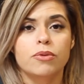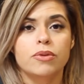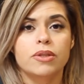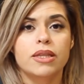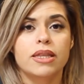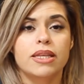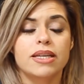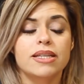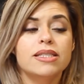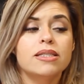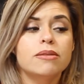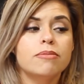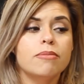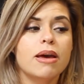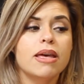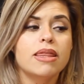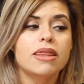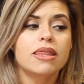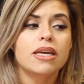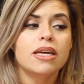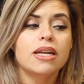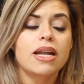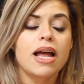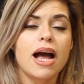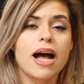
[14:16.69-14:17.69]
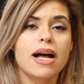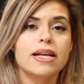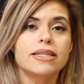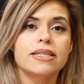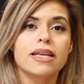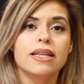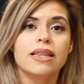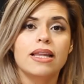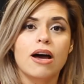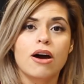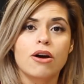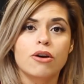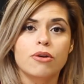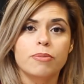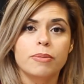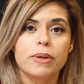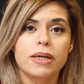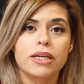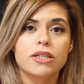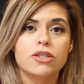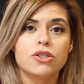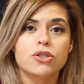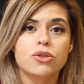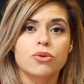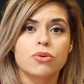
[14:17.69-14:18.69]
this method has allowed
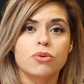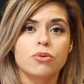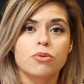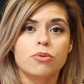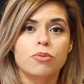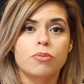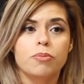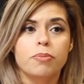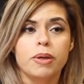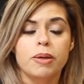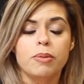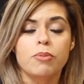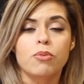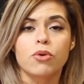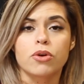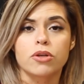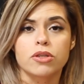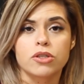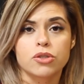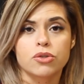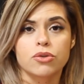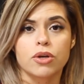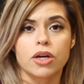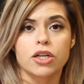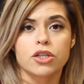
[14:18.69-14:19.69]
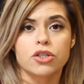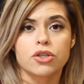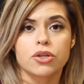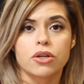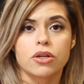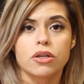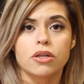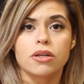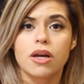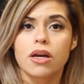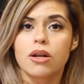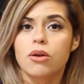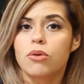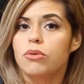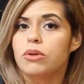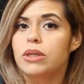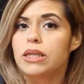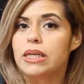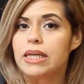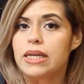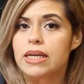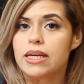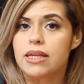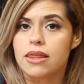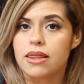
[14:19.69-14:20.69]
me to be more structured, not
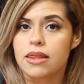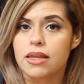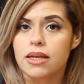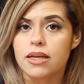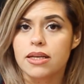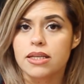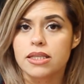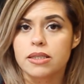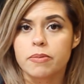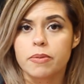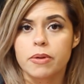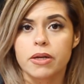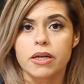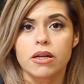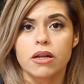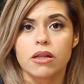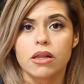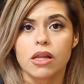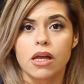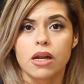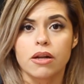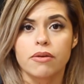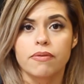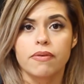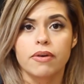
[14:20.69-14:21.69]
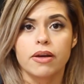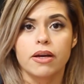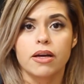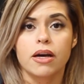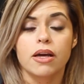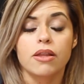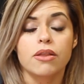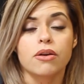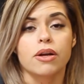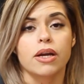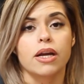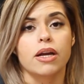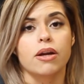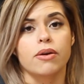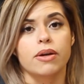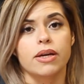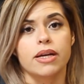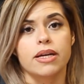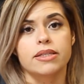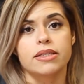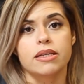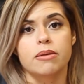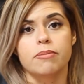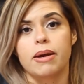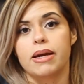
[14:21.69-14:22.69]
only in this, but in a lot of other
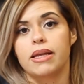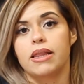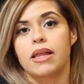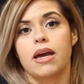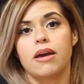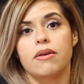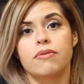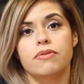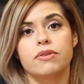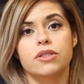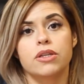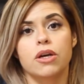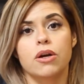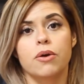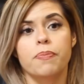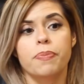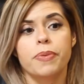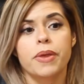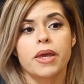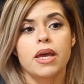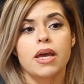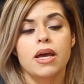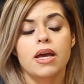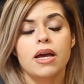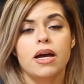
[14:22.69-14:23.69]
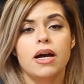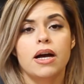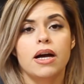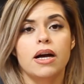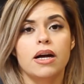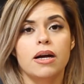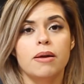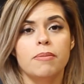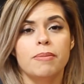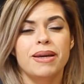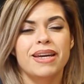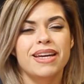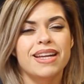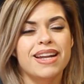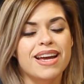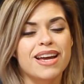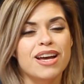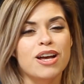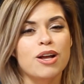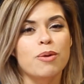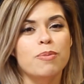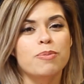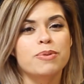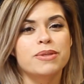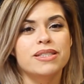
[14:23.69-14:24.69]
areas in my life. So it
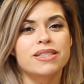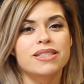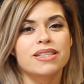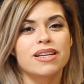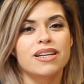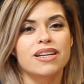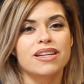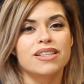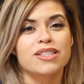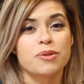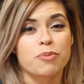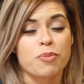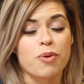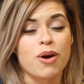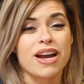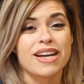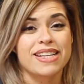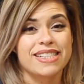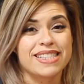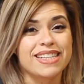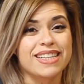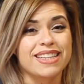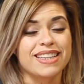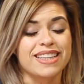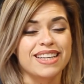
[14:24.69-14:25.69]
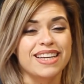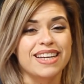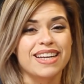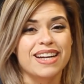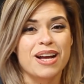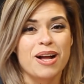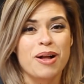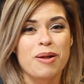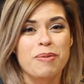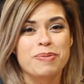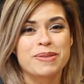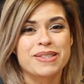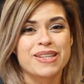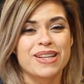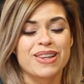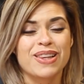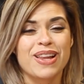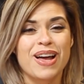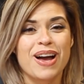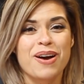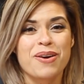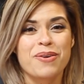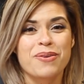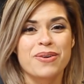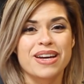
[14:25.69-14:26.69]
helps, surprisingly, it helps a
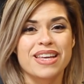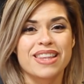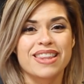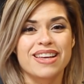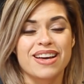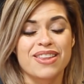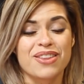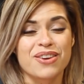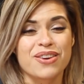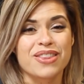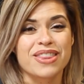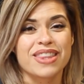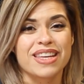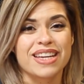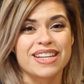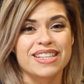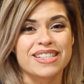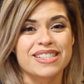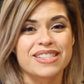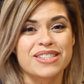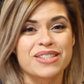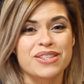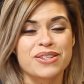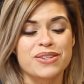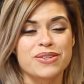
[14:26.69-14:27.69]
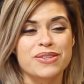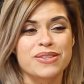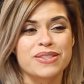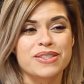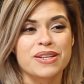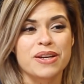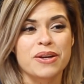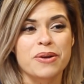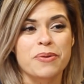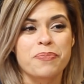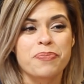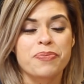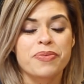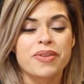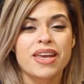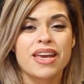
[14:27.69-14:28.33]
lot with other things too. So